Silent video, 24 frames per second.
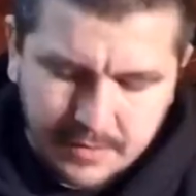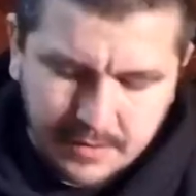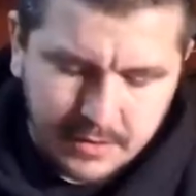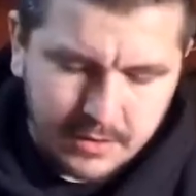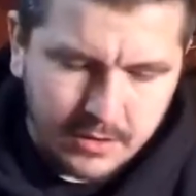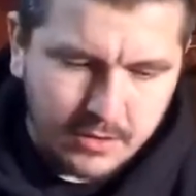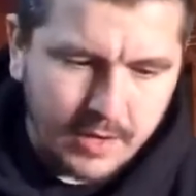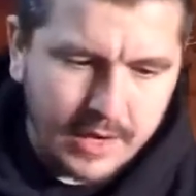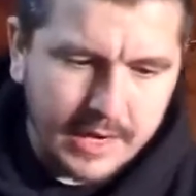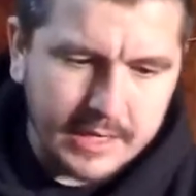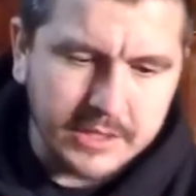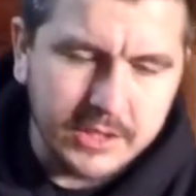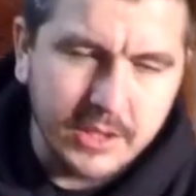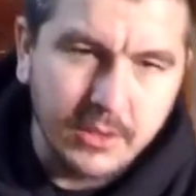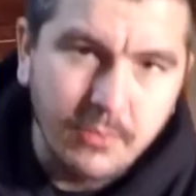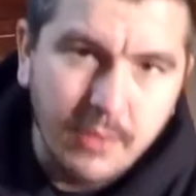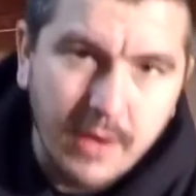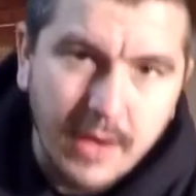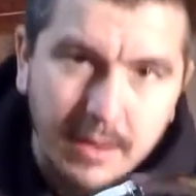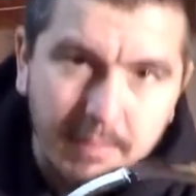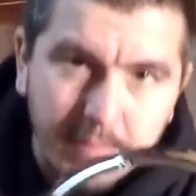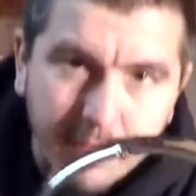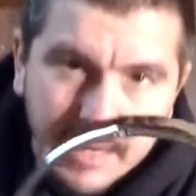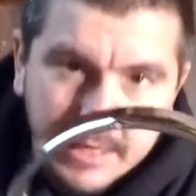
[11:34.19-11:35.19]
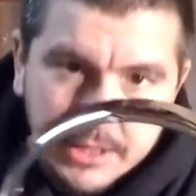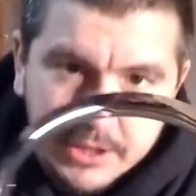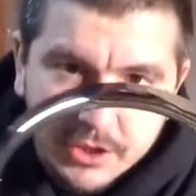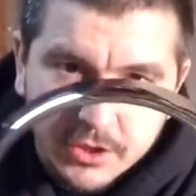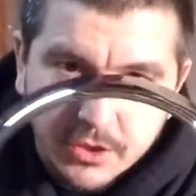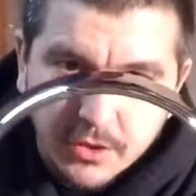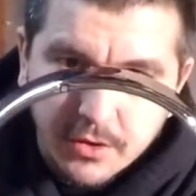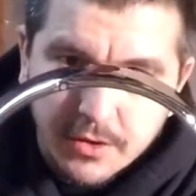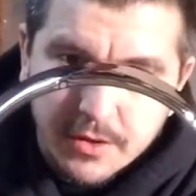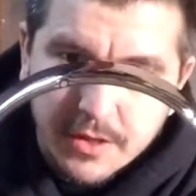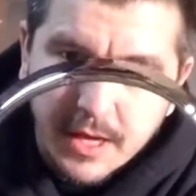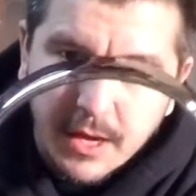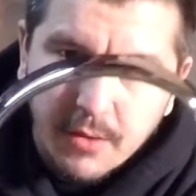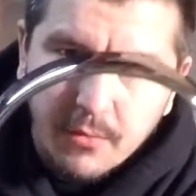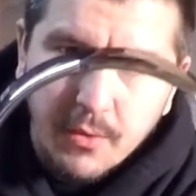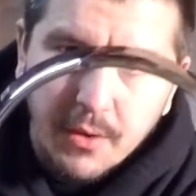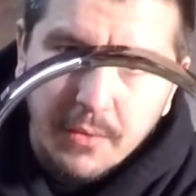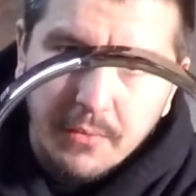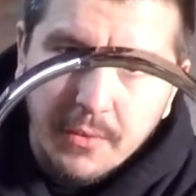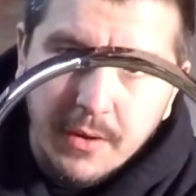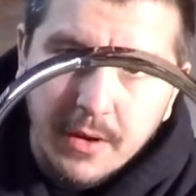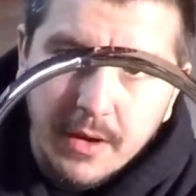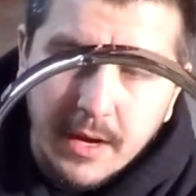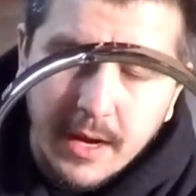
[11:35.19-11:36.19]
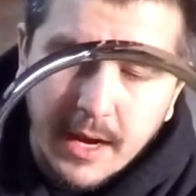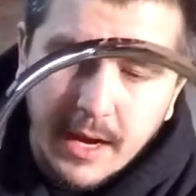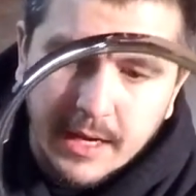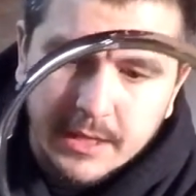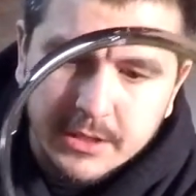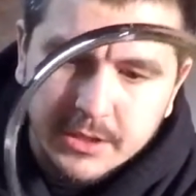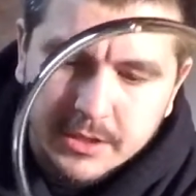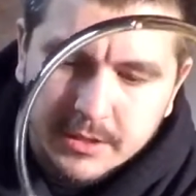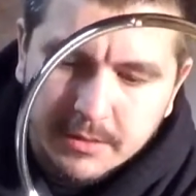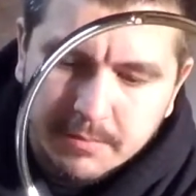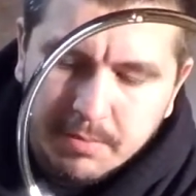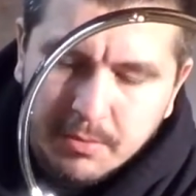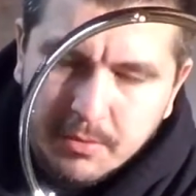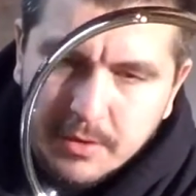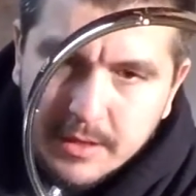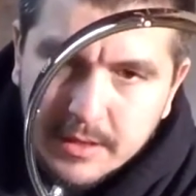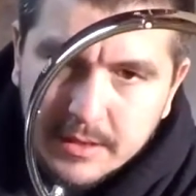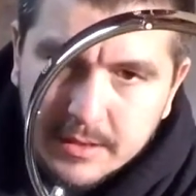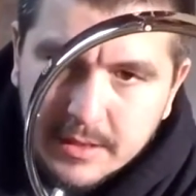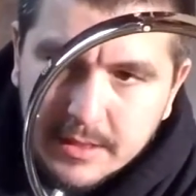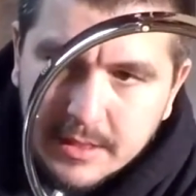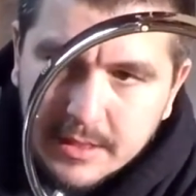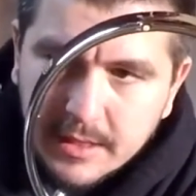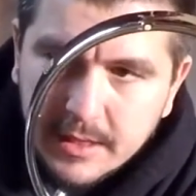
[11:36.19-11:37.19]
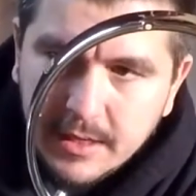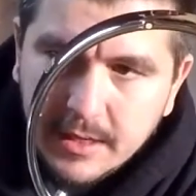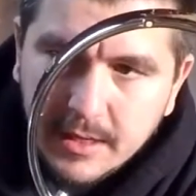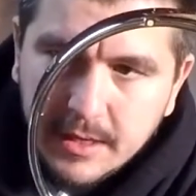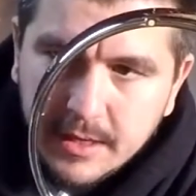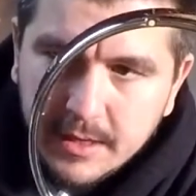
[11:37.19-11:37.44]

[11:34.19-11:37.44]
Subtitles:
You actually want to make sure that when we're actually putting the